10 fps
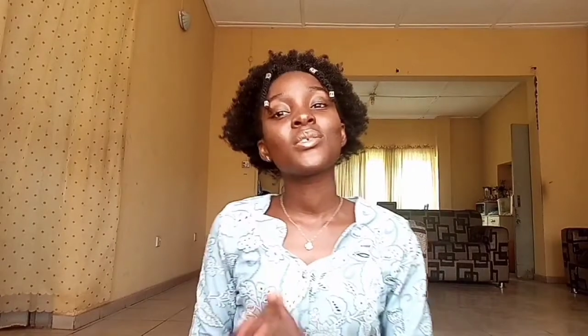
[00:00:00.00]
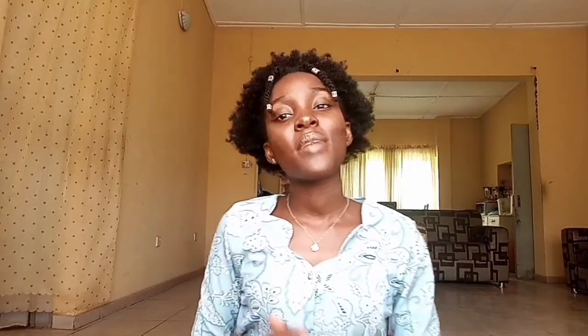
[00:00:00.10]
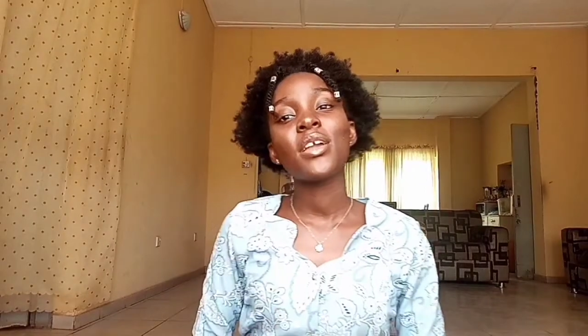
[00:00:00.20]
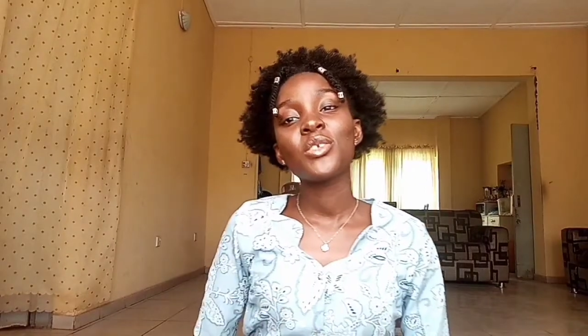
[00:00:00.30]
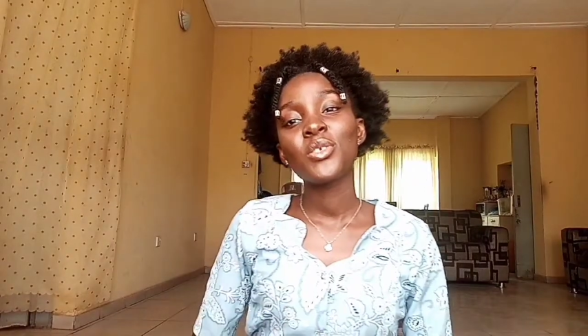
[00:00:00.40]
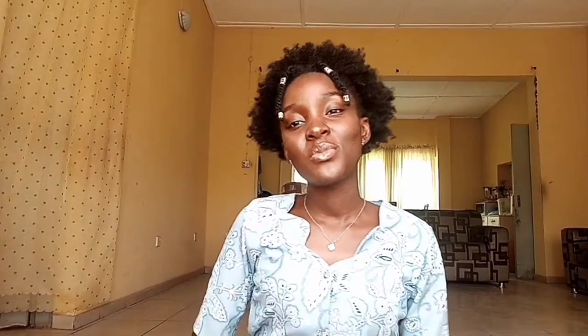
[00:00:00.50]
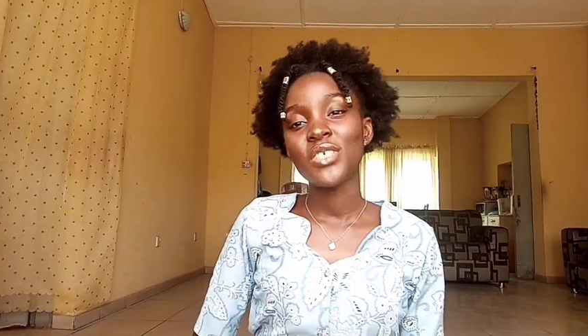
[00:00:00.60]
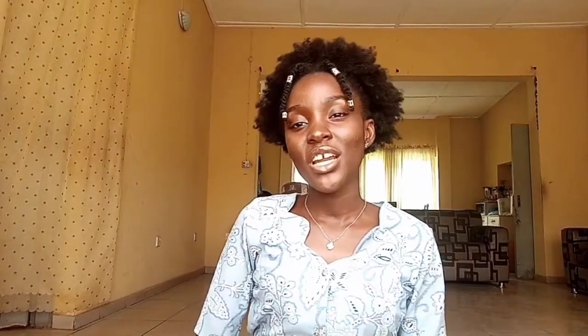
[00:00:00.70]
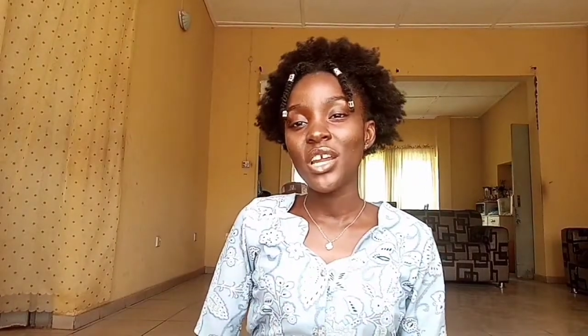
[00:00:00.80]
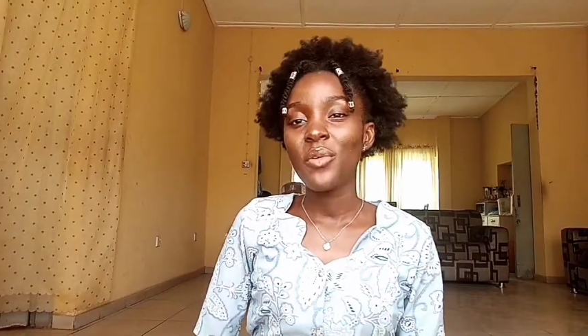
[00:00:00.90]
to my youtube
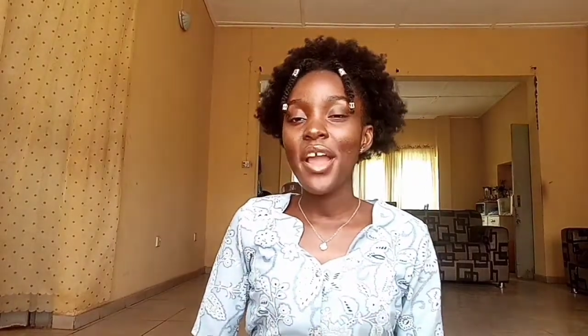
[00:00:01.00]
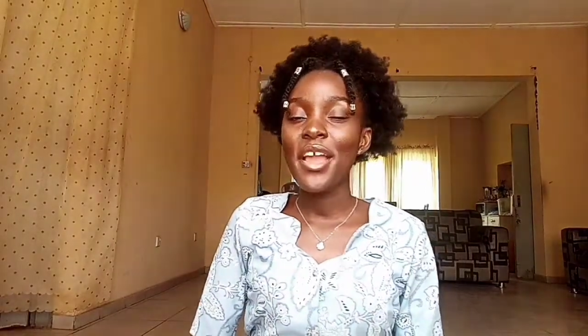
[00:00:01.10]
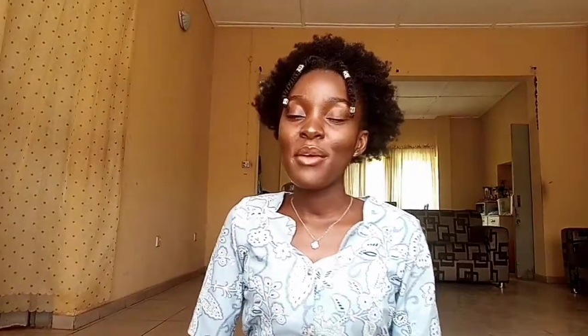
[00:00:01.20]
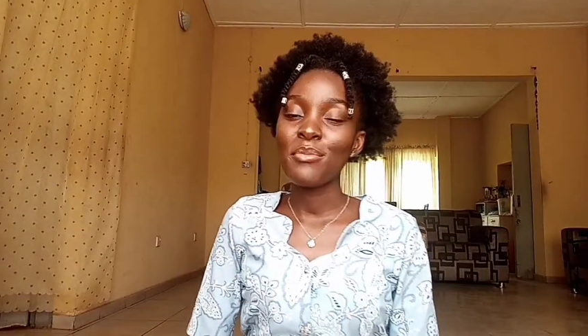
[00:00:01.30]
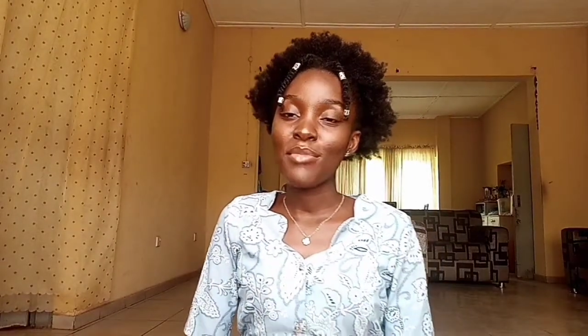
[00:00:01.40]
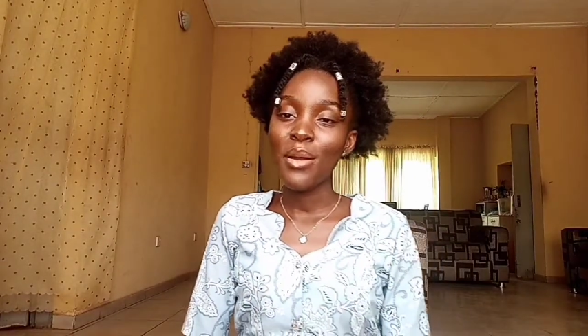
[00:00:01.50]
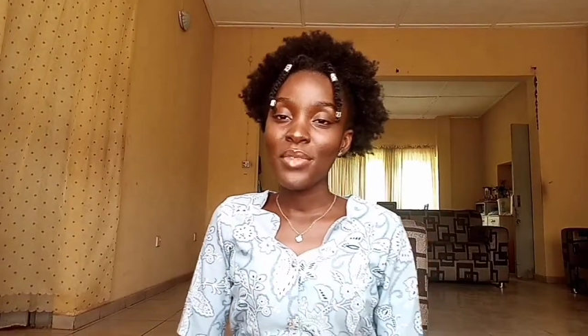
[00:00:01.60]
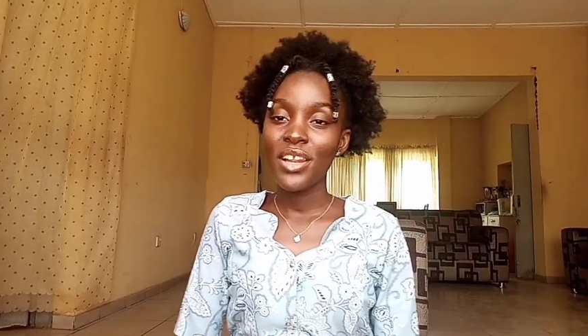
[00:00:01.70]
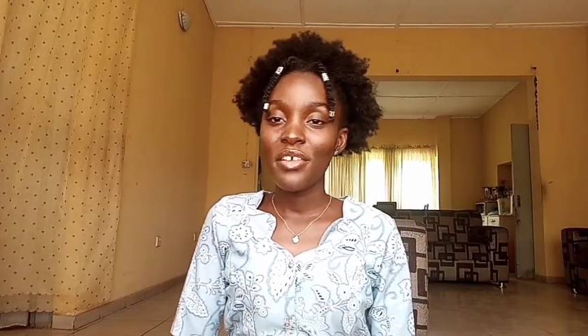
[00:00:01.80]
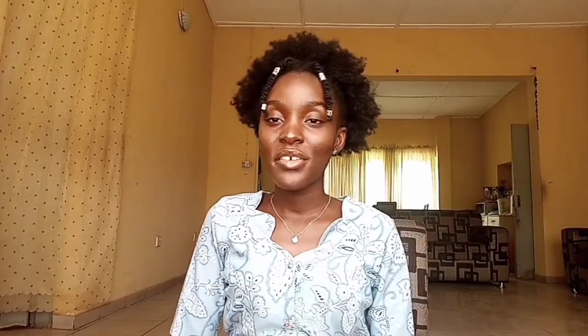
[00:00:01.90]
channel i am
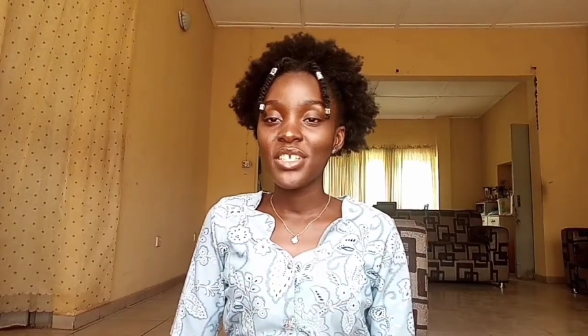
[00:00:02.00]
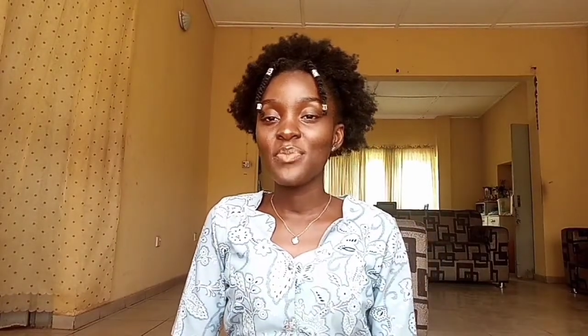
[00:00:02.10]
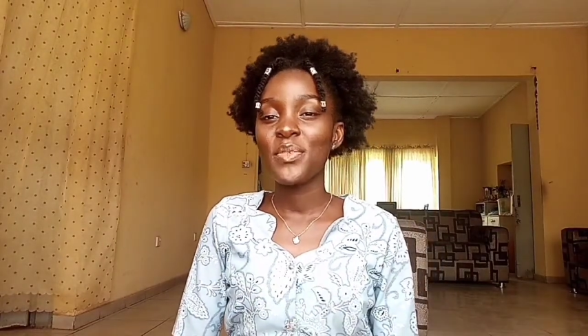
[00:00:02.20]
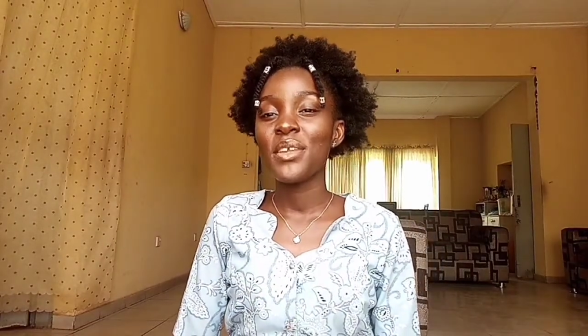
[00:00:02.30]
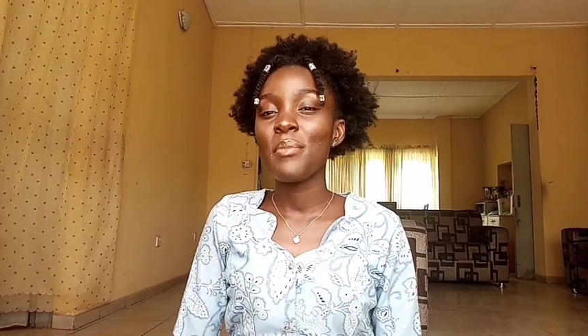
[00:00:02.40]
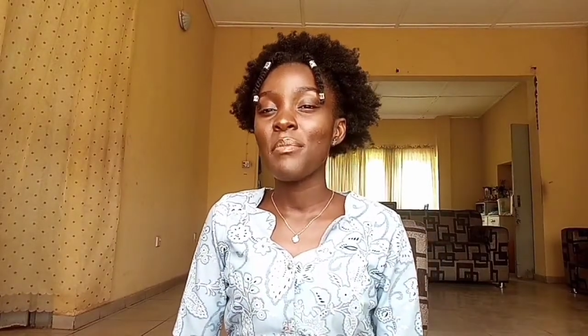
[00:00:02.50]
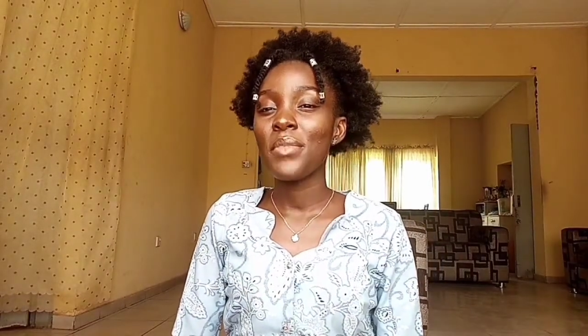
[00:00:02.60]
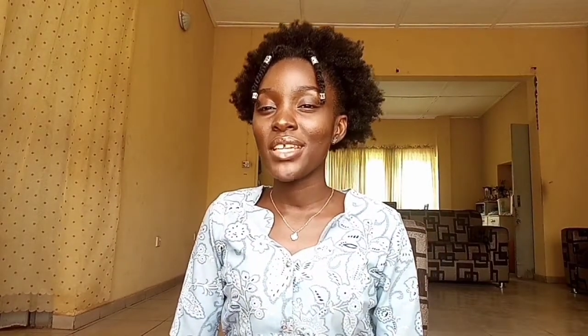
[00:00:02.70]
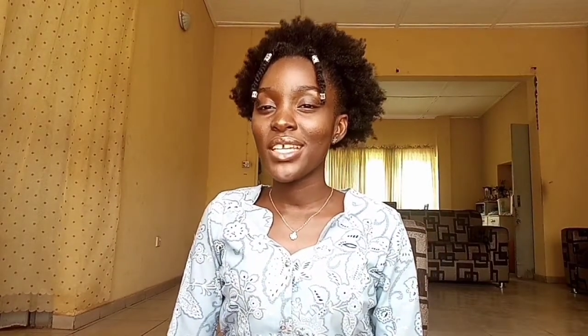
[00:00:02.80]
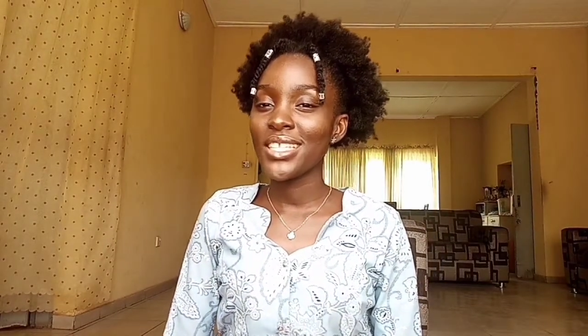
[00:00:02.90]
pamela it's been a
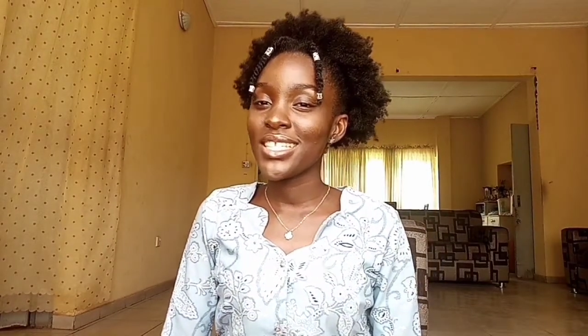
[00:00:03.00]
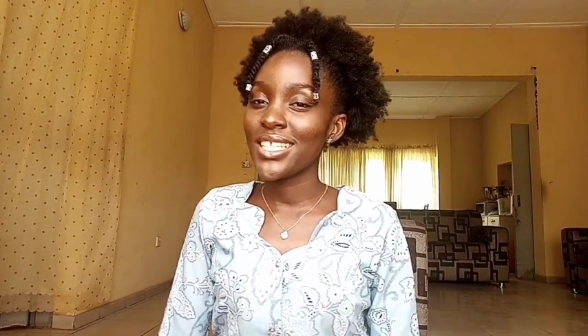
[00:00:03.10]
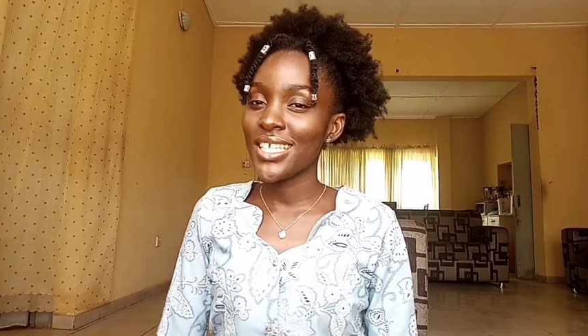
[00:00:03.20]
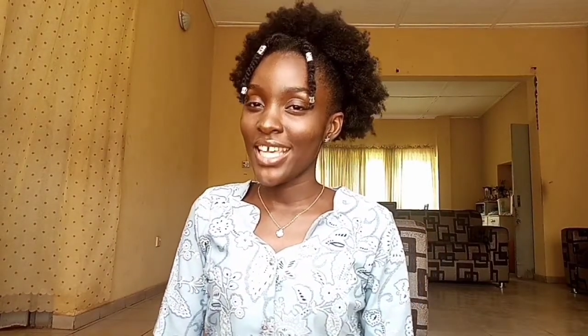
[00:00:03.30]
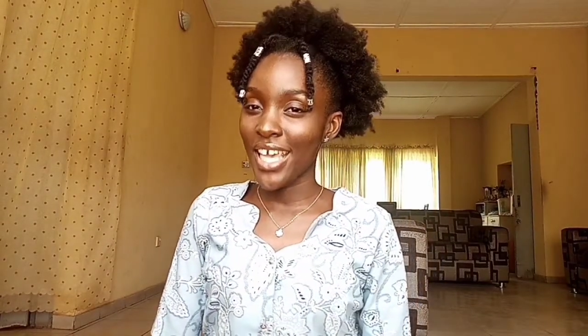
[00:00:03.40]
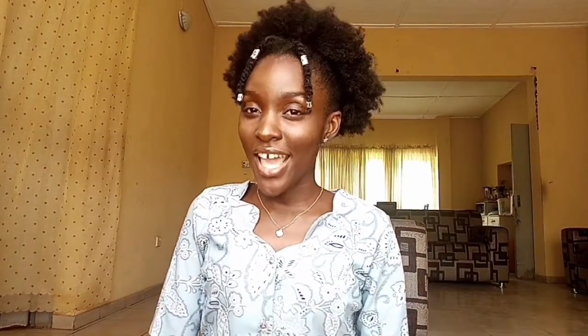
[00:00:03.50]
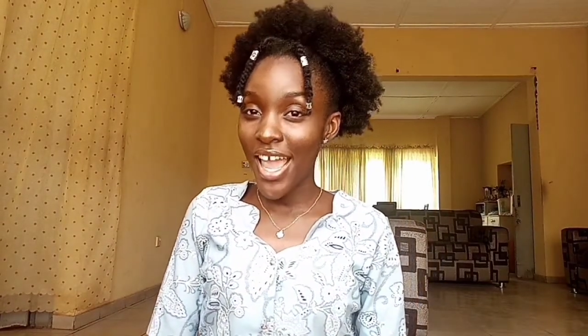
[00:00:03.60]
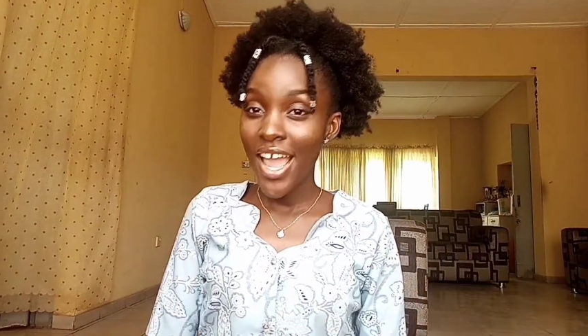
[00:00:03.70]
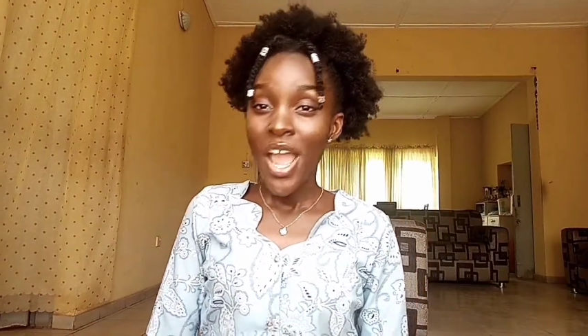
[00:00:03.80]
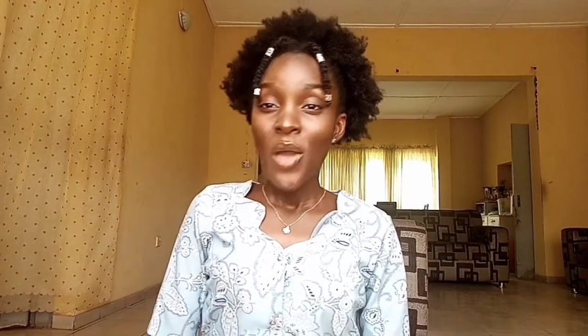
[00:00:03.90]
minute to year